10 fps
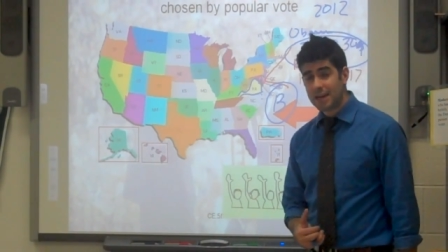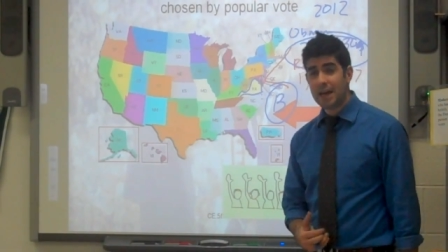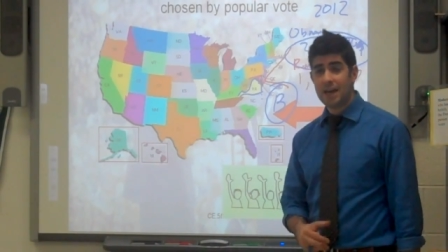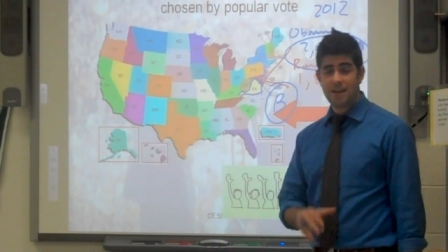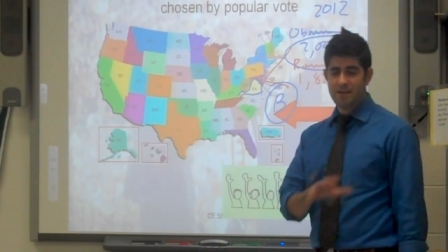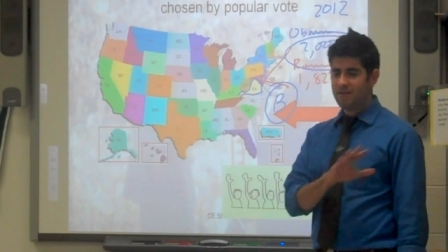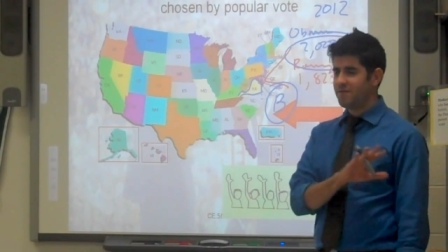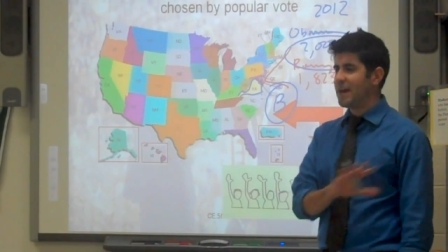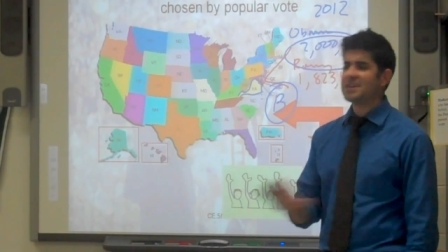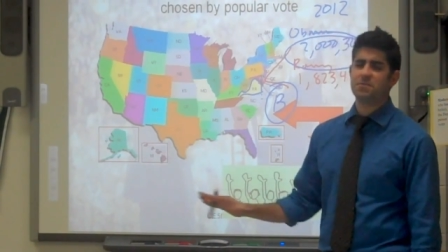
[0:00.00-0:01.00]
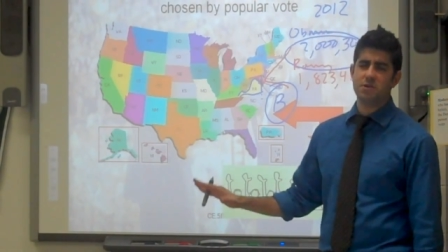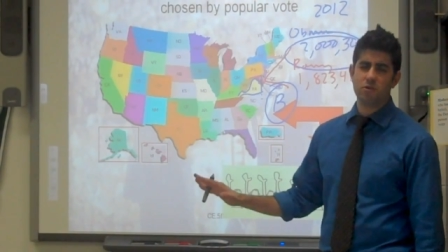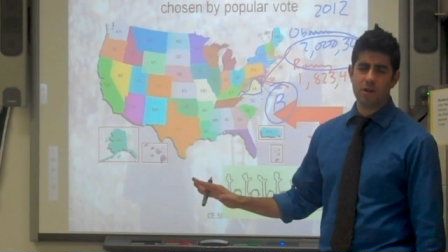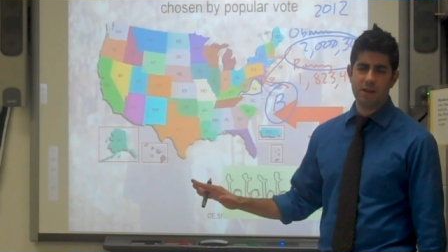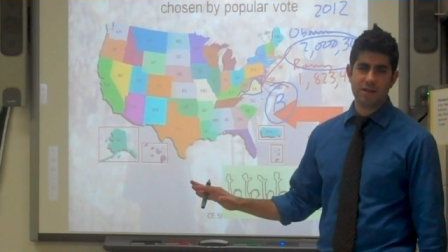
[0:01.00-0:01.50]
again, vast
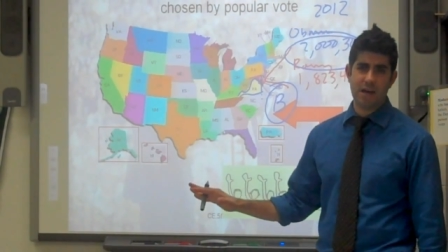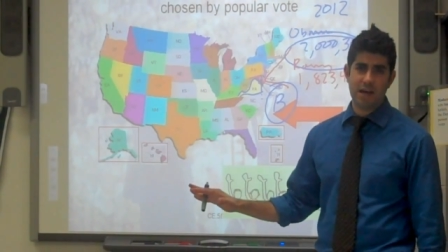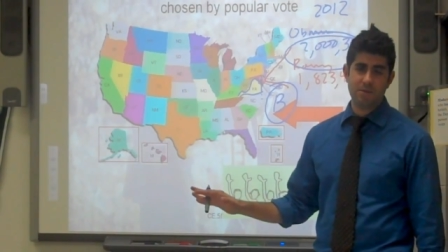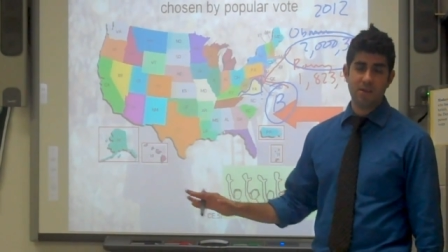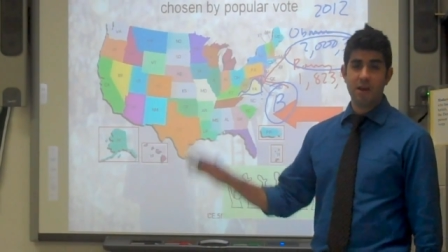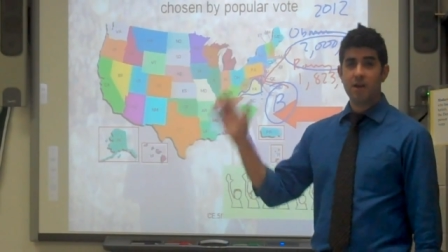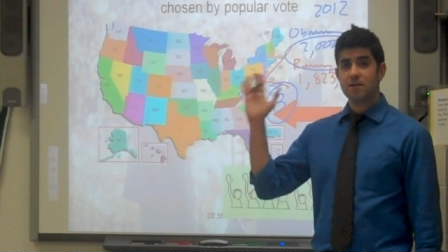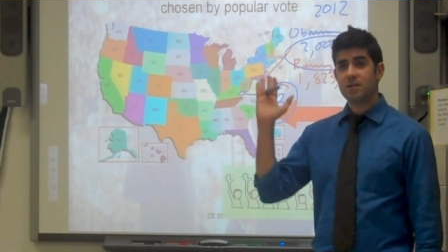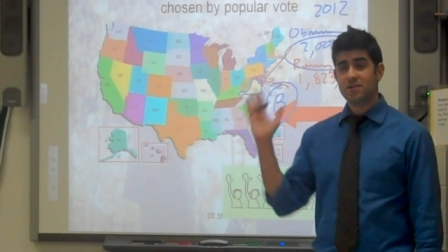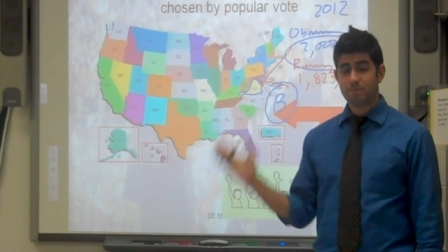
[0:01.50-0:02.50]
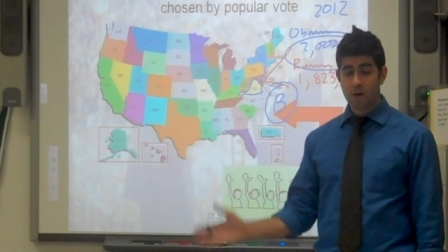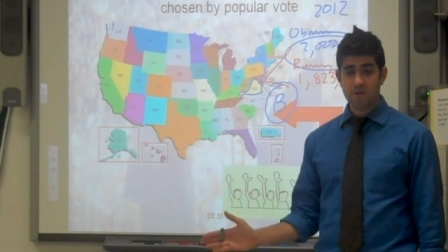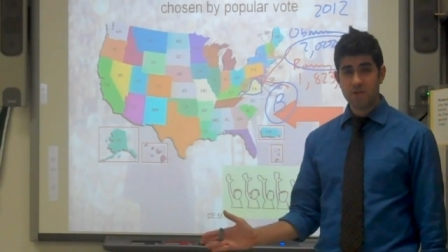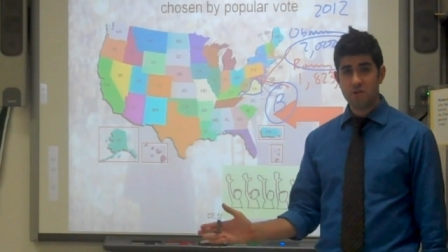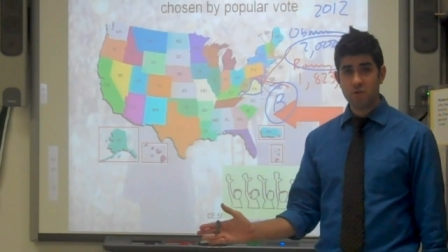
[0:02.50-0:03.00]
majority of times, this
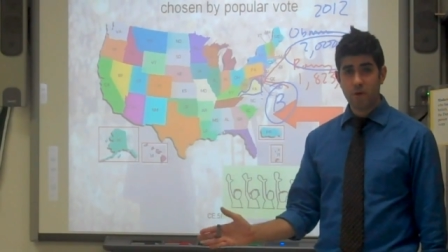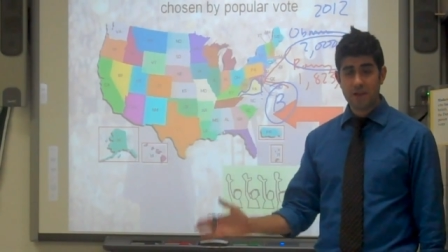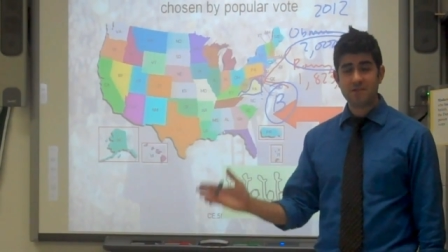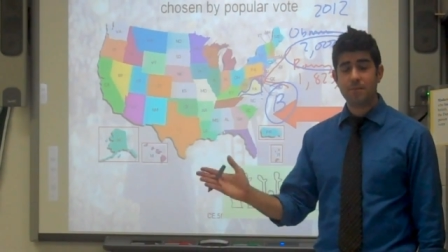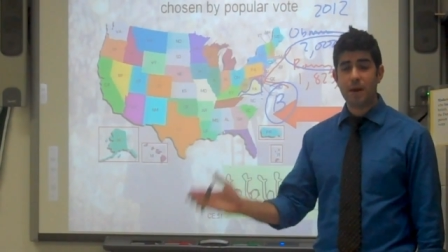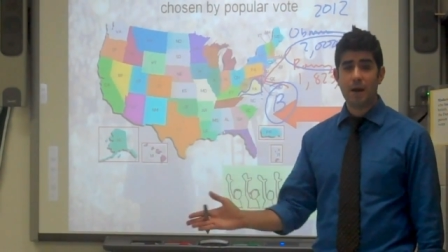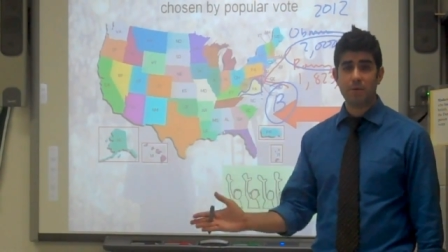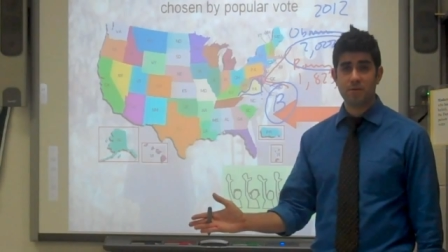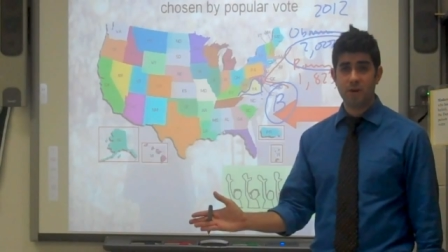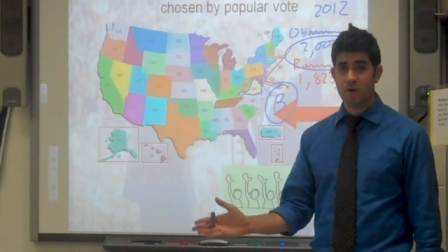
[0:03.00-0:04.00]
person who wins the popular